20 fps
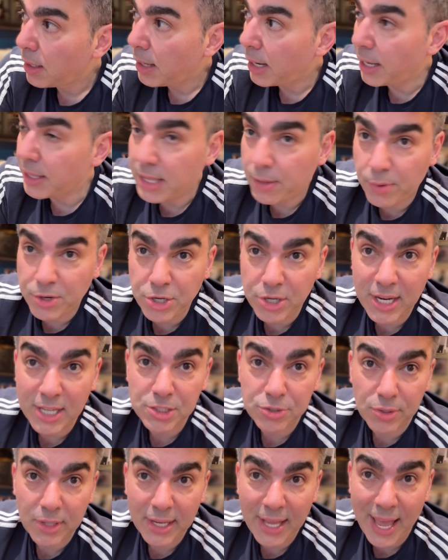And then when you get
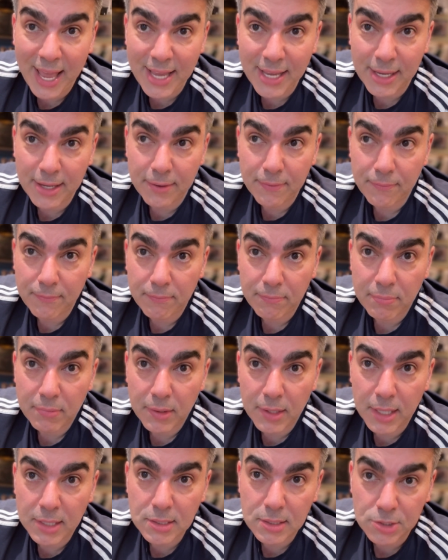to the gate,
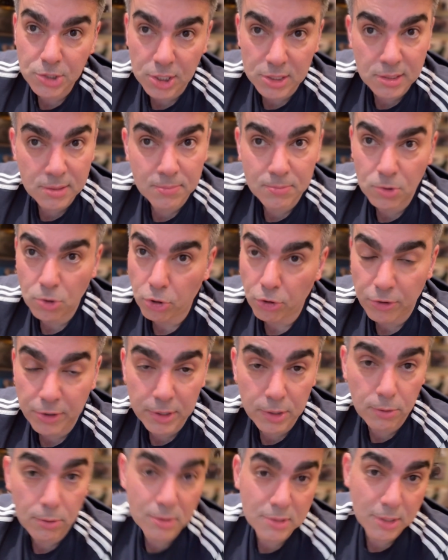it's just
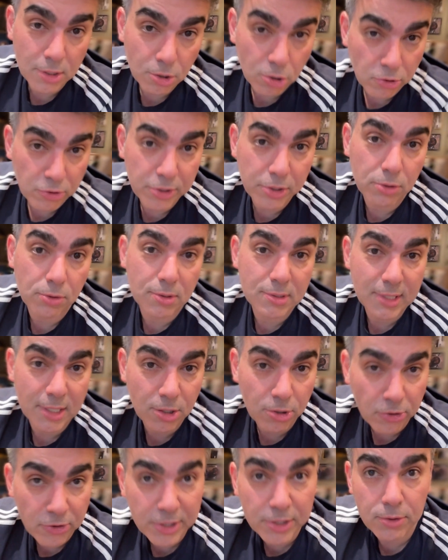corridors and corridors and
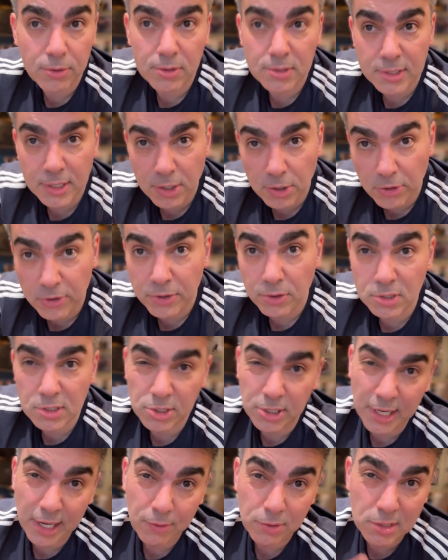corridors and corridors.
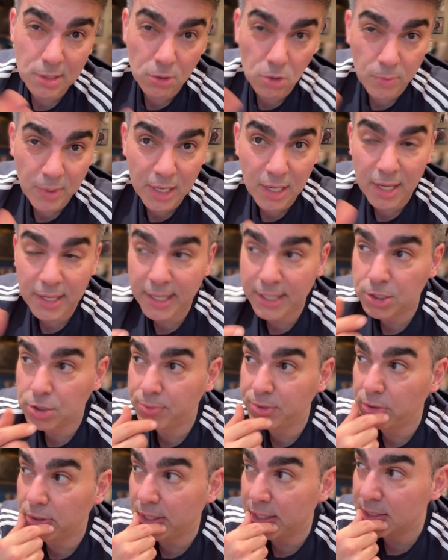Today was a little bit lucky, to
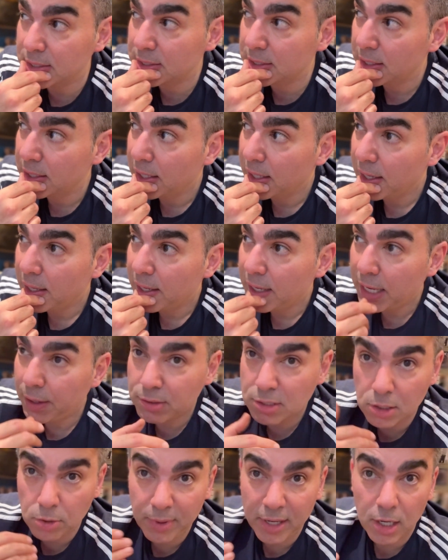be honest. It was
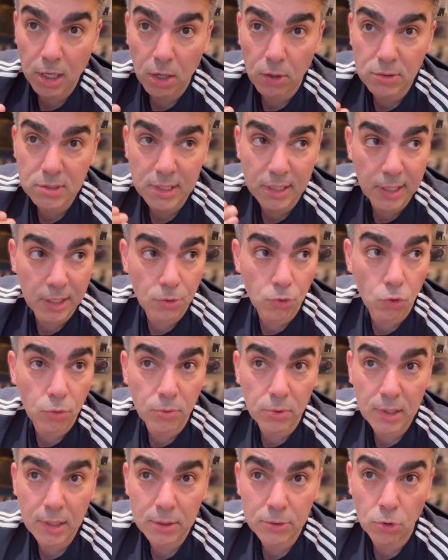a little bit closer than
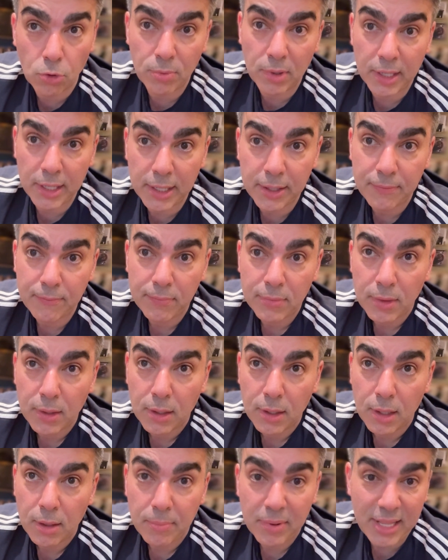normally,
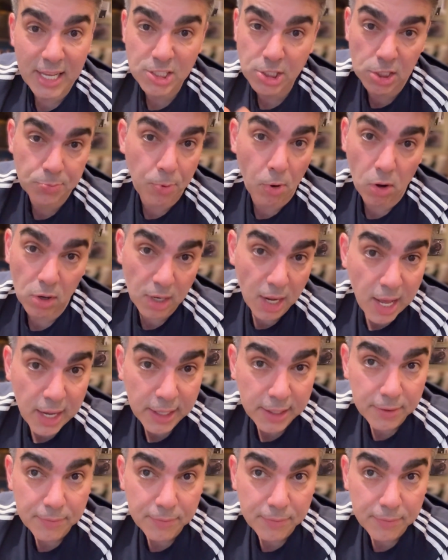but that's just pot luck.